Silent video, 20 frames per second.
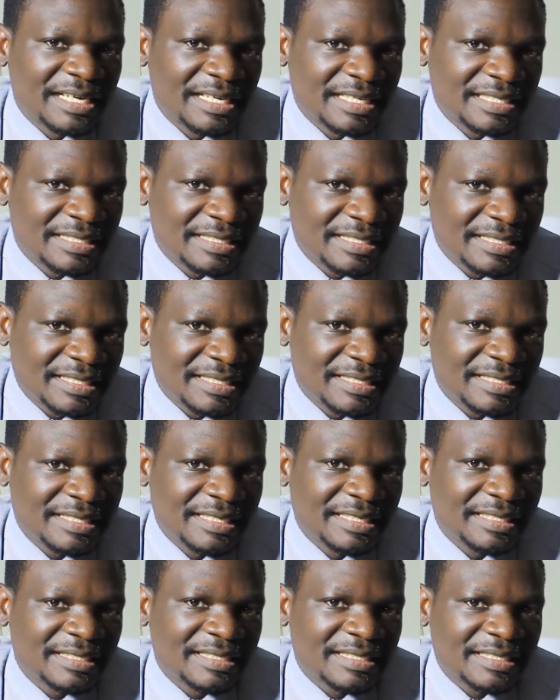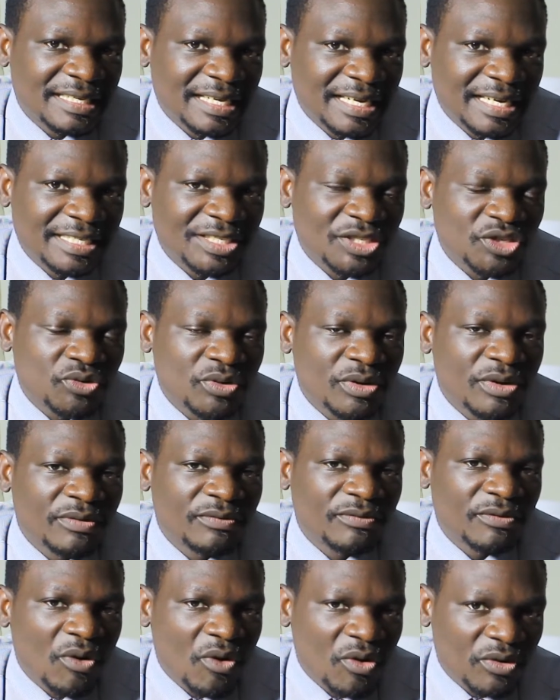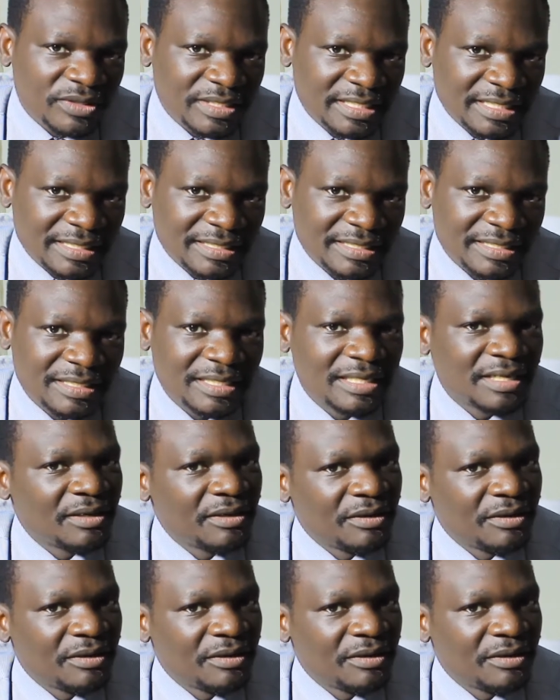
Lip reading: C6H12O6.